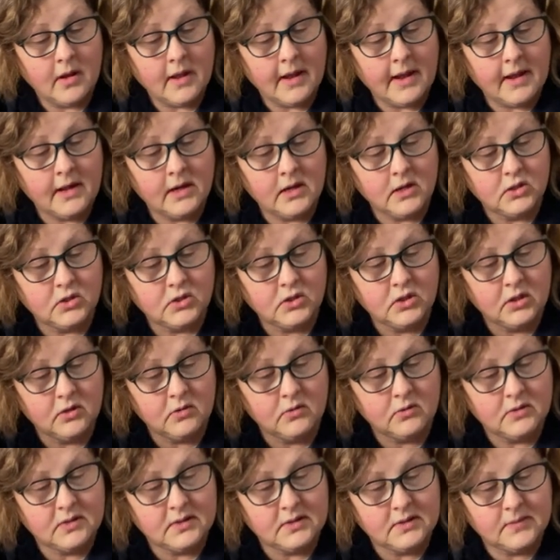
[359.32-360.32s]
and it
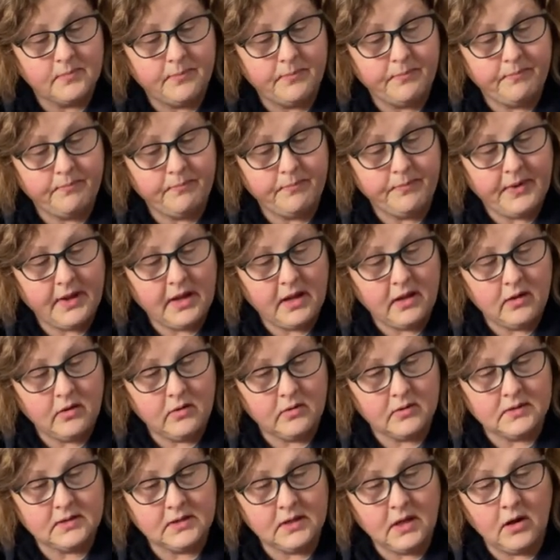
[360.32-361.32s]
shows it's
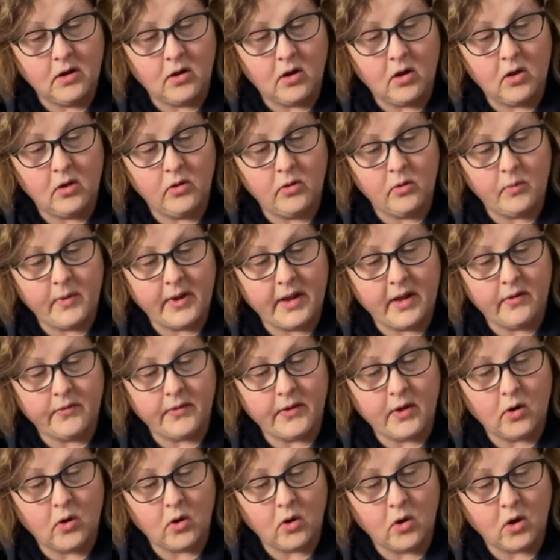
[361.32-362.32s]
about, it's not all the way on
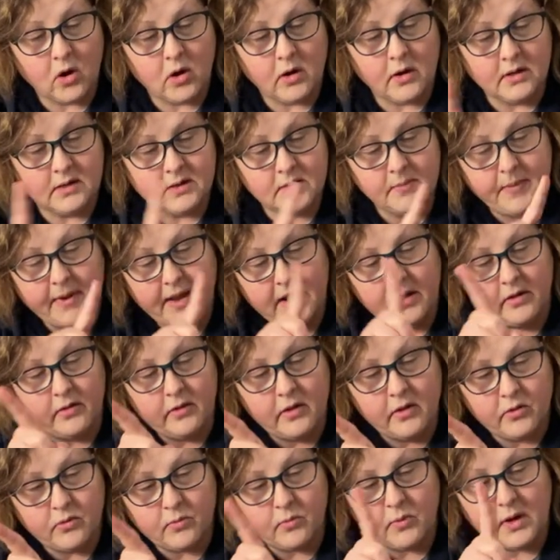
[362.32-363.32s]
the hard, it's about in
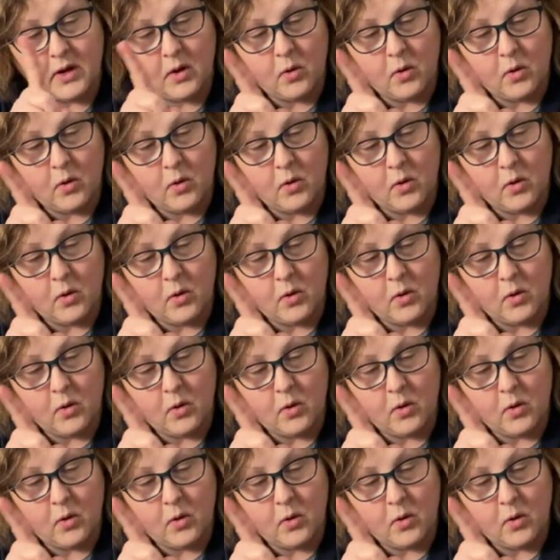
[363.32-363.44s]
the three